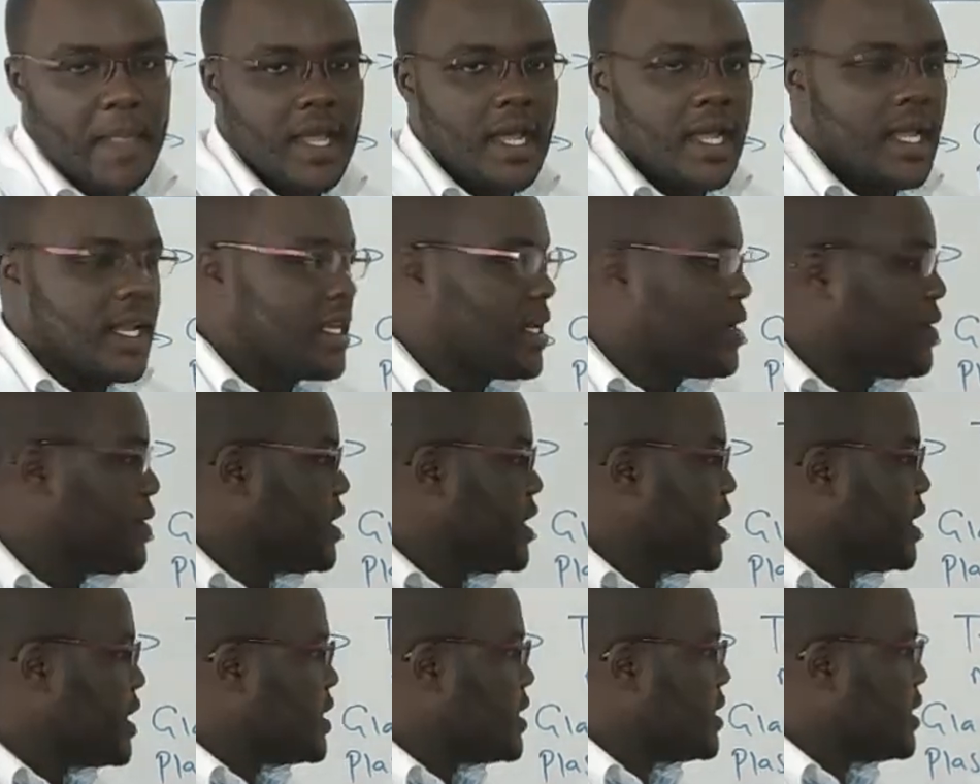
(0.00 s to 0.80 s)
Now, the
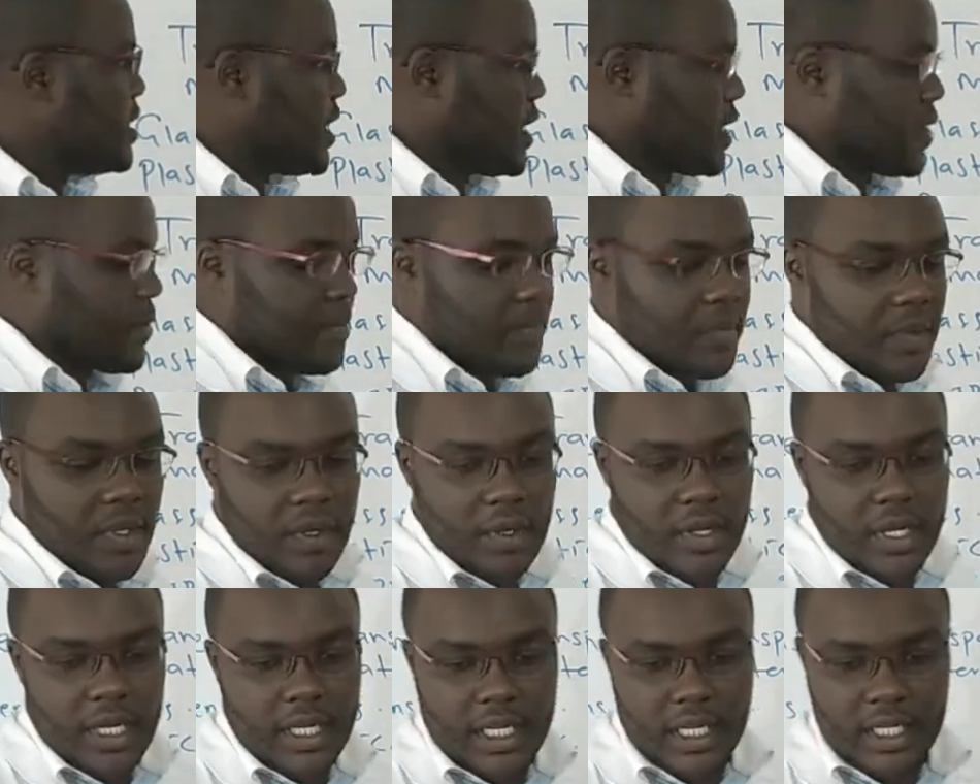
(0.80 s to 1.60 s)
next thing,
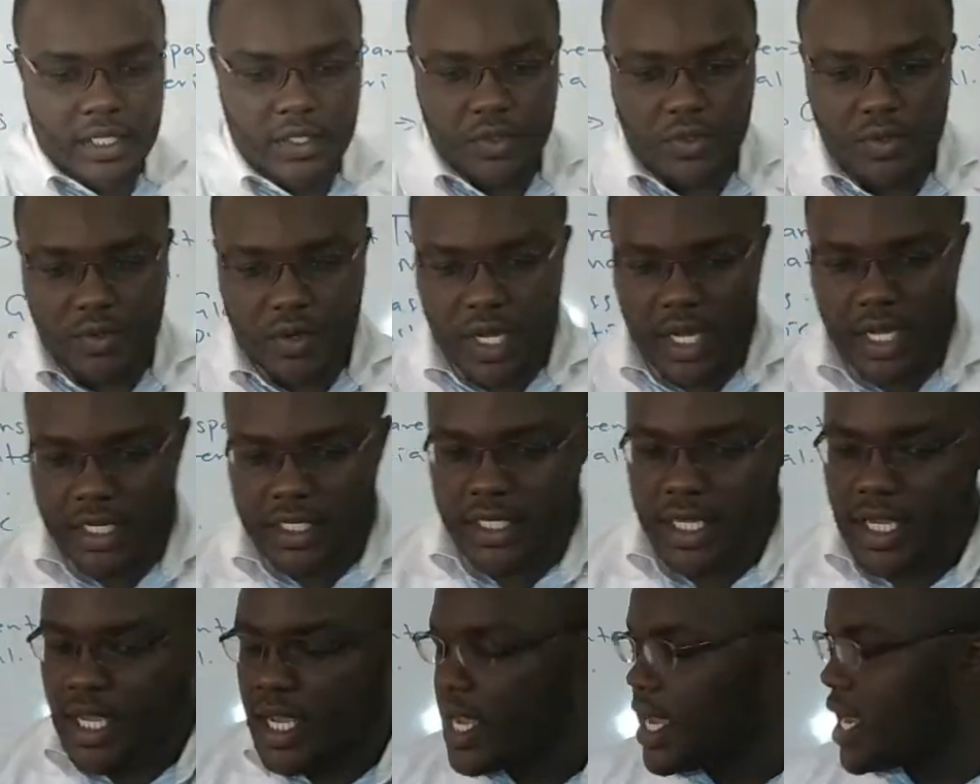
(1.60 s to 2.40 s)
let us look at
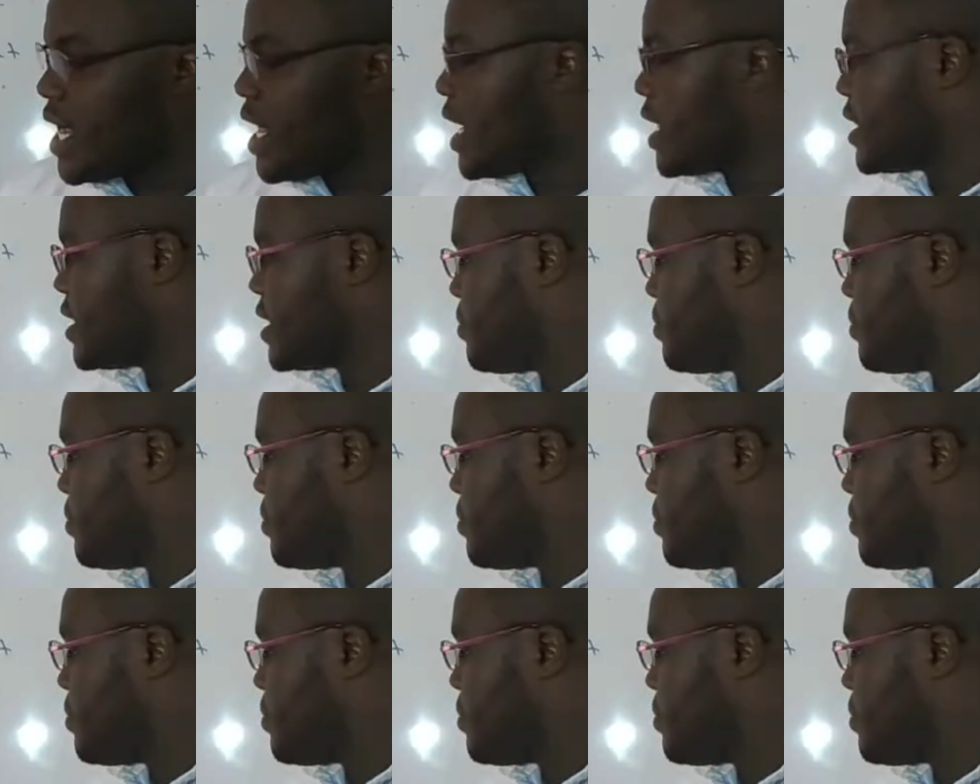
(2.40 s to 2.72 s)
the